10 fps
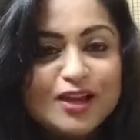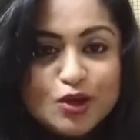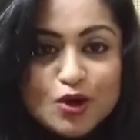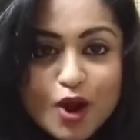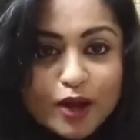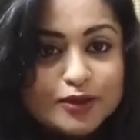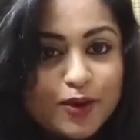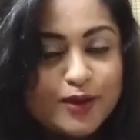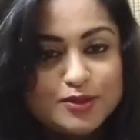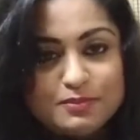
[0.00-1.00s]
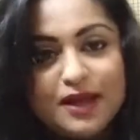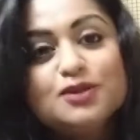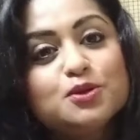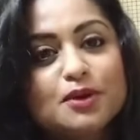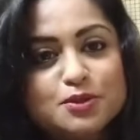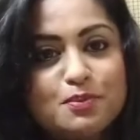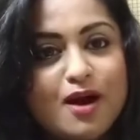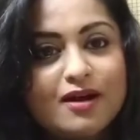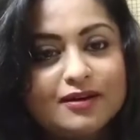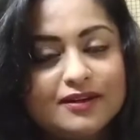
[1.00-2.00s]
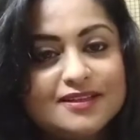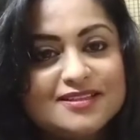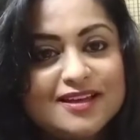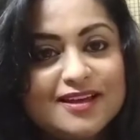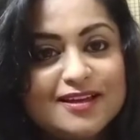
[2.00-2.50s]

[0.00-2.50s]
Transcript: you're not going to make too much progress.